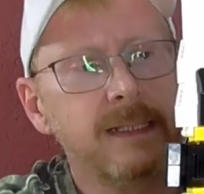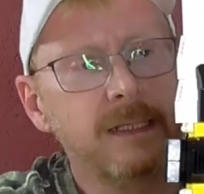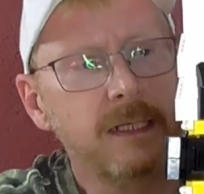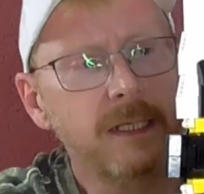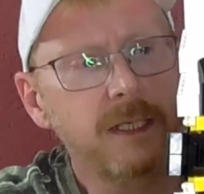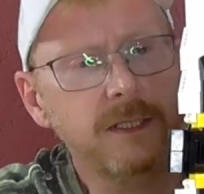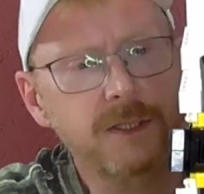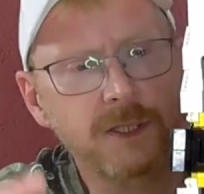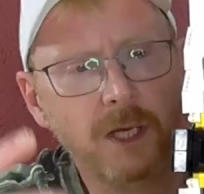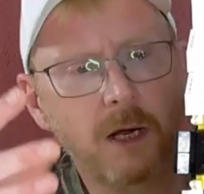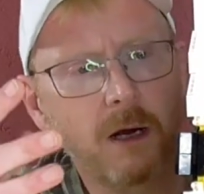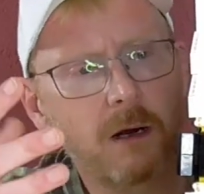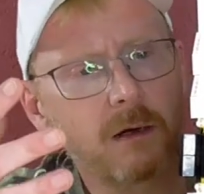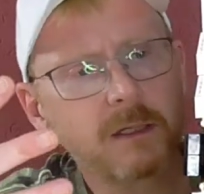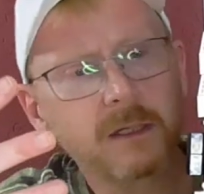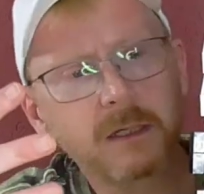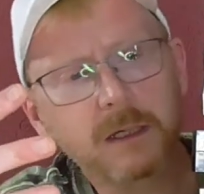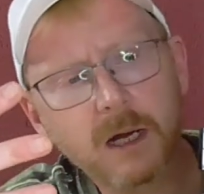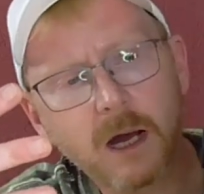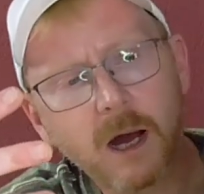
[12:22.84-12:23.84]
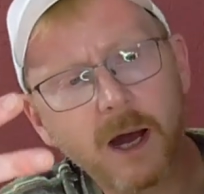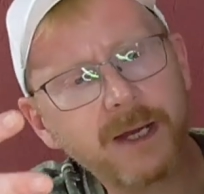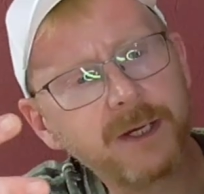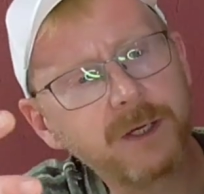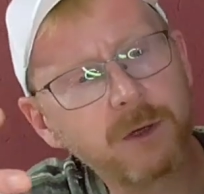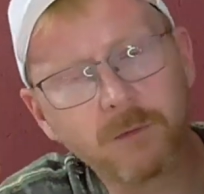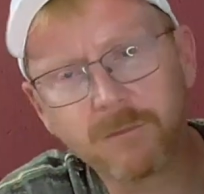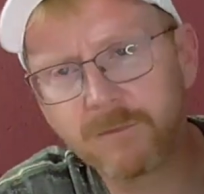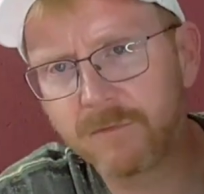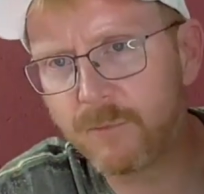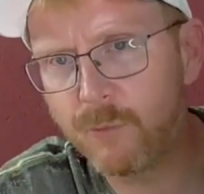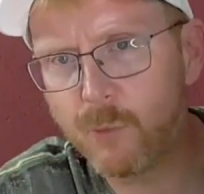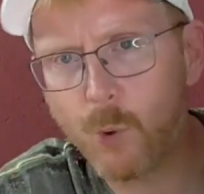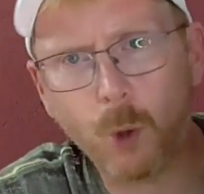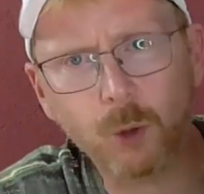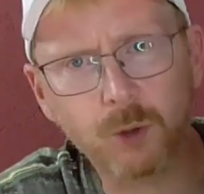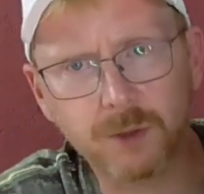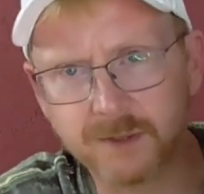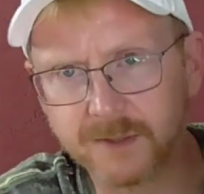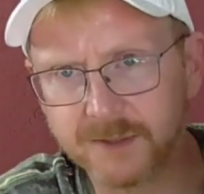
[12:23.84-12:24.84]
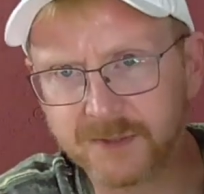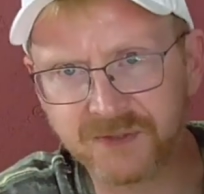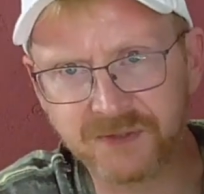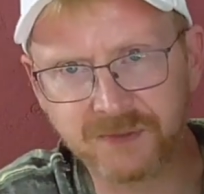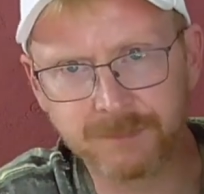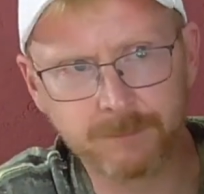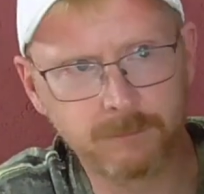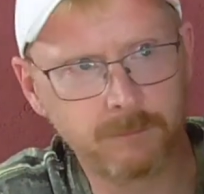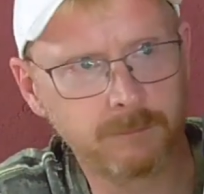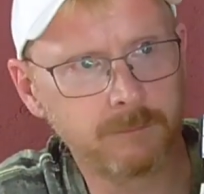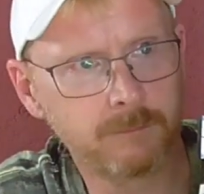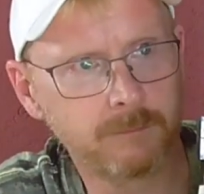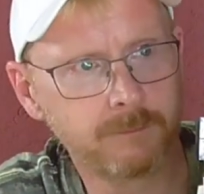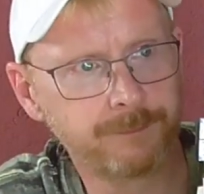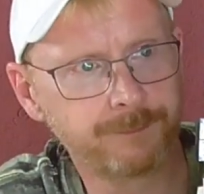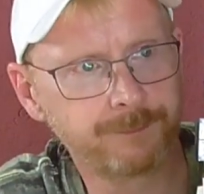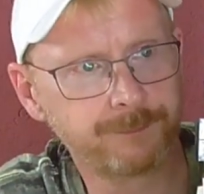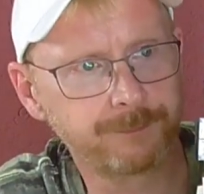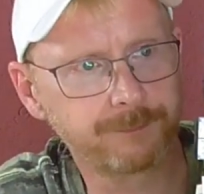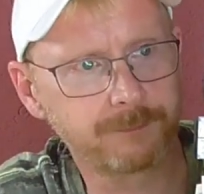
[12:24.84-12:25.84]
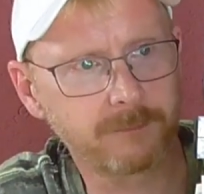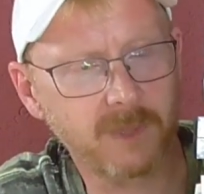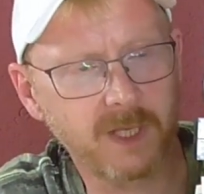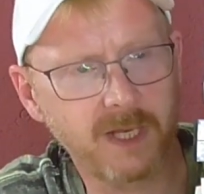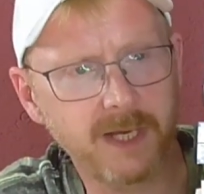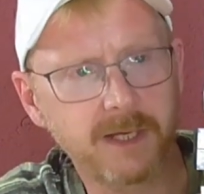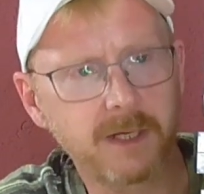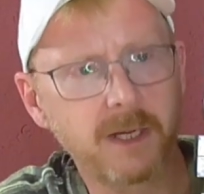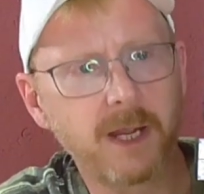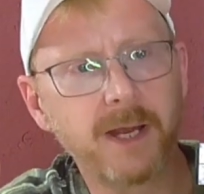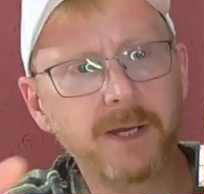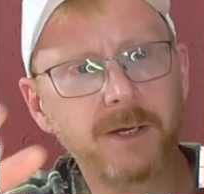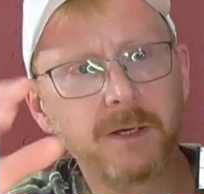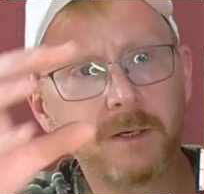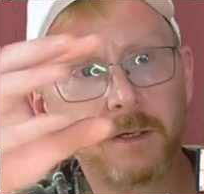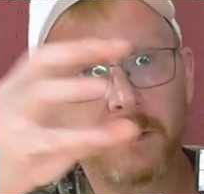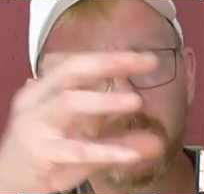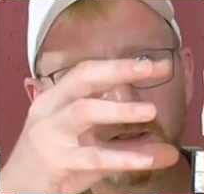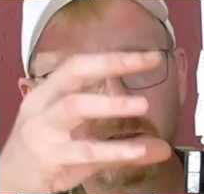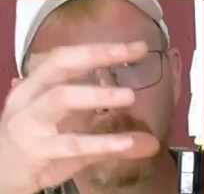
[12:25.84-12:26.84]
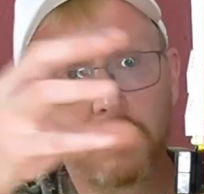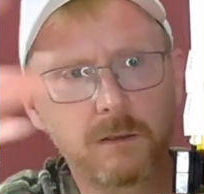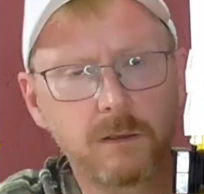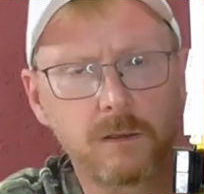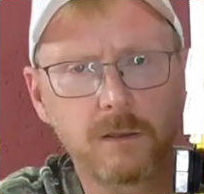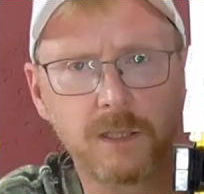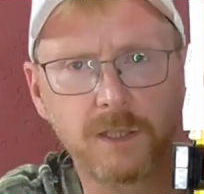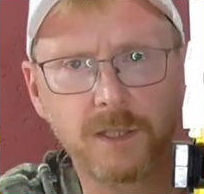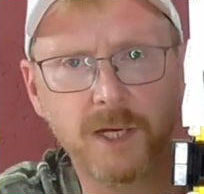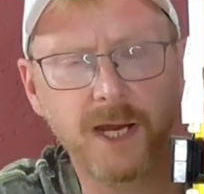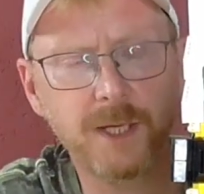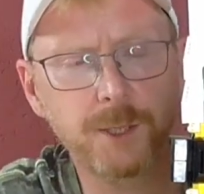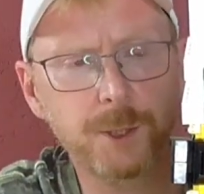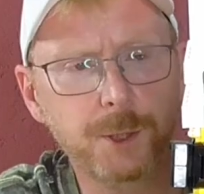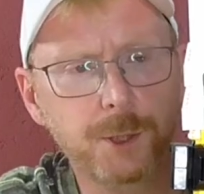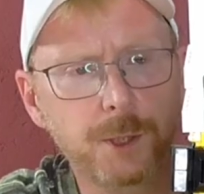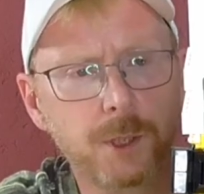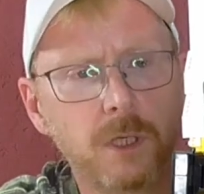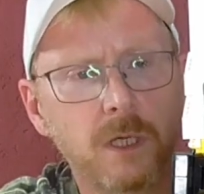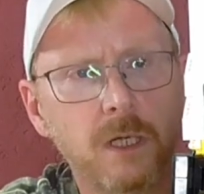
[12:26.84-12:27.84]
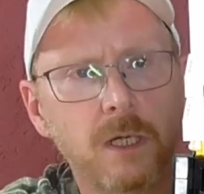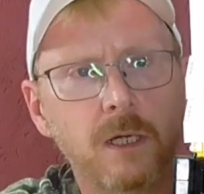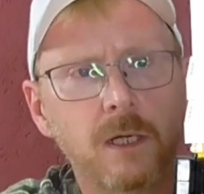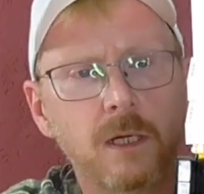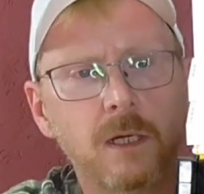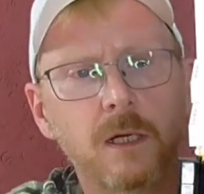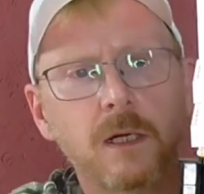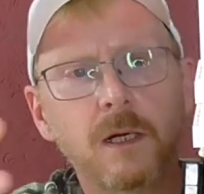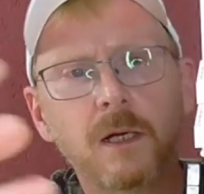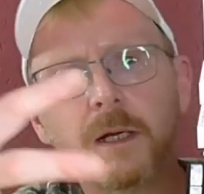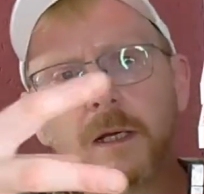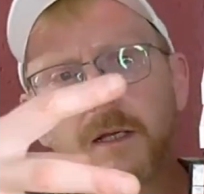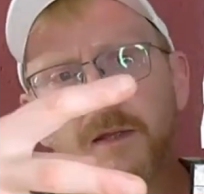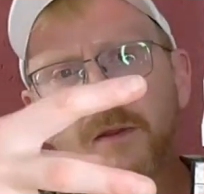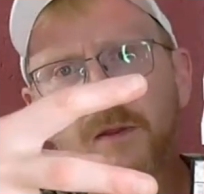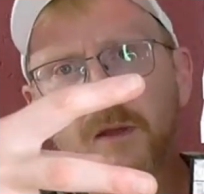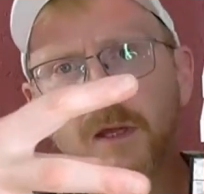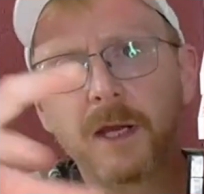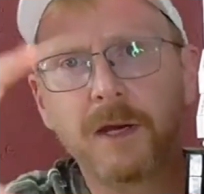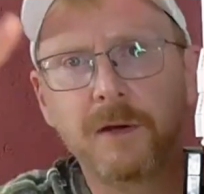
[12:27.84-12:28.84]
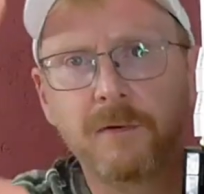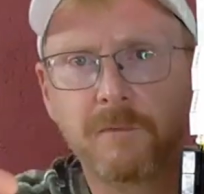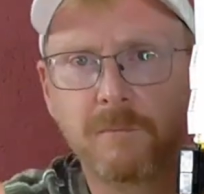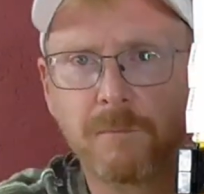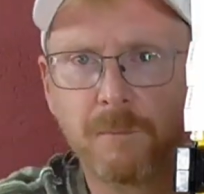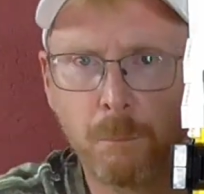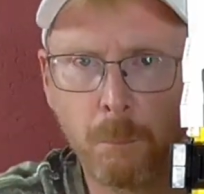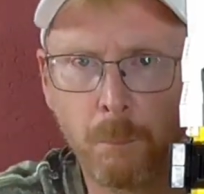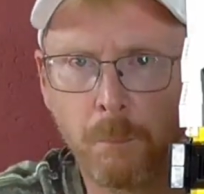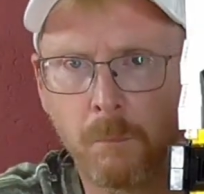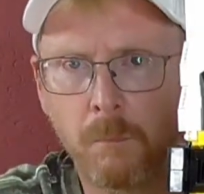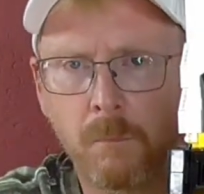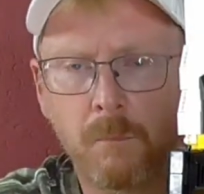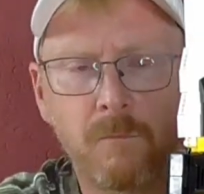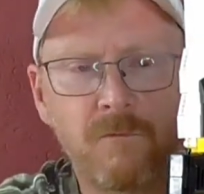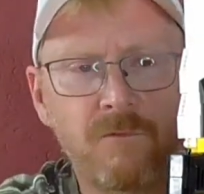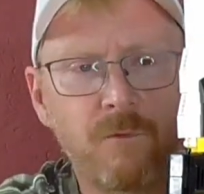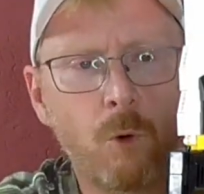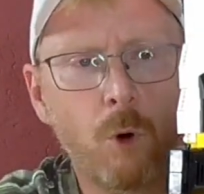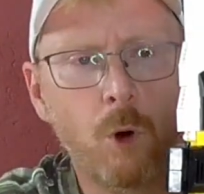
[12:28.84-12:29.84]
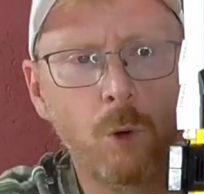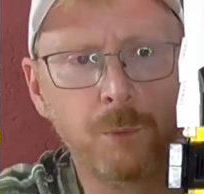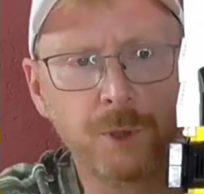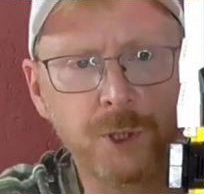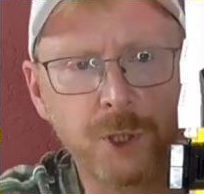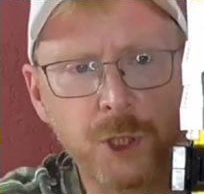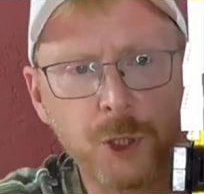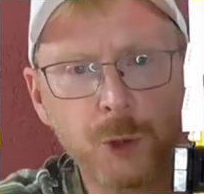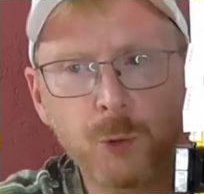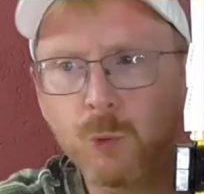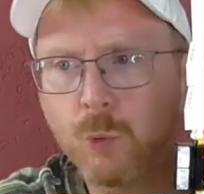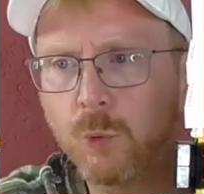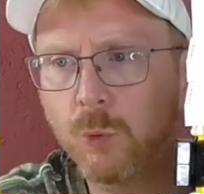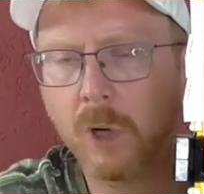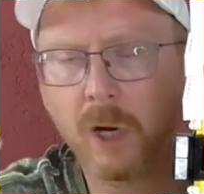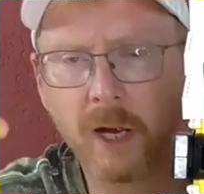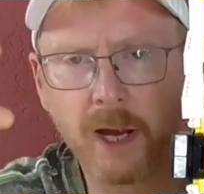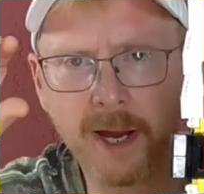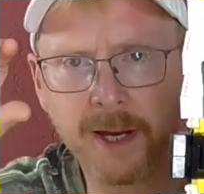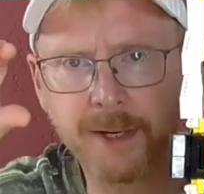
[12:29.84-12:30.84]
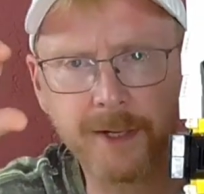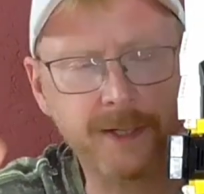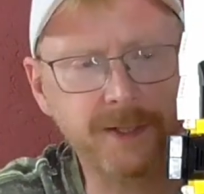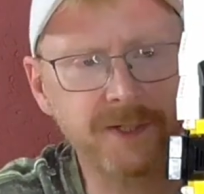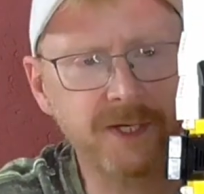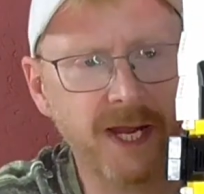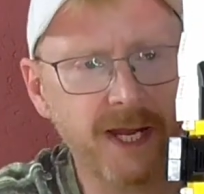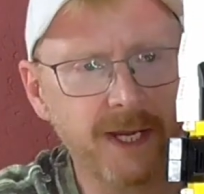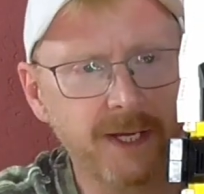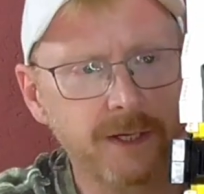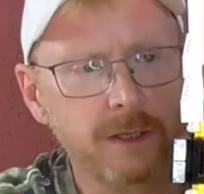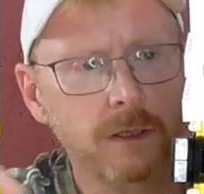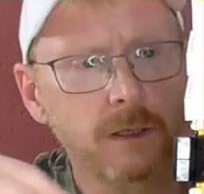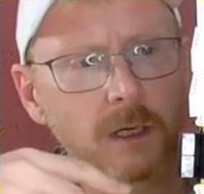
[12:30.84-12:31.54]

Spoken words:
These are kind of rockets. They can detach and form a U and attack